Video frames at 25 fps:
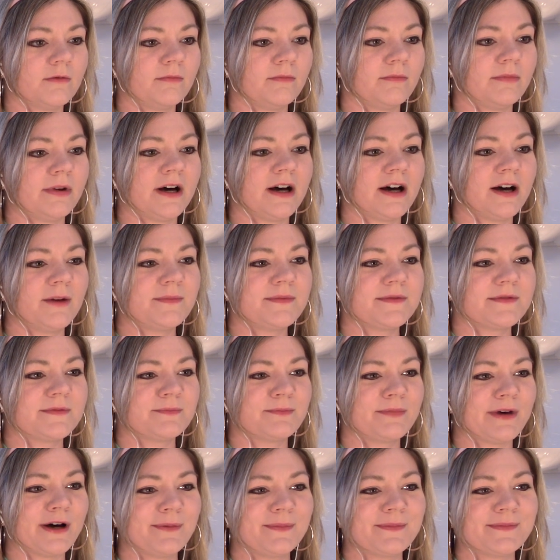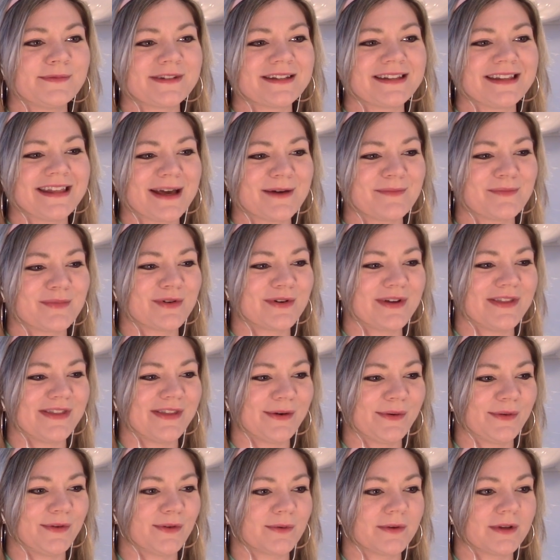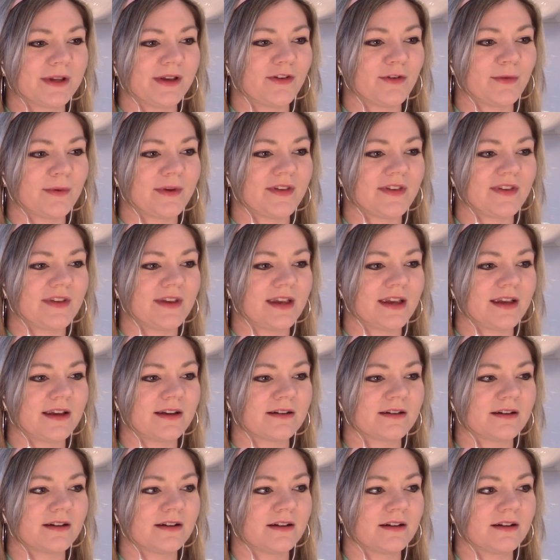But up to that point, that was a really sweet scene.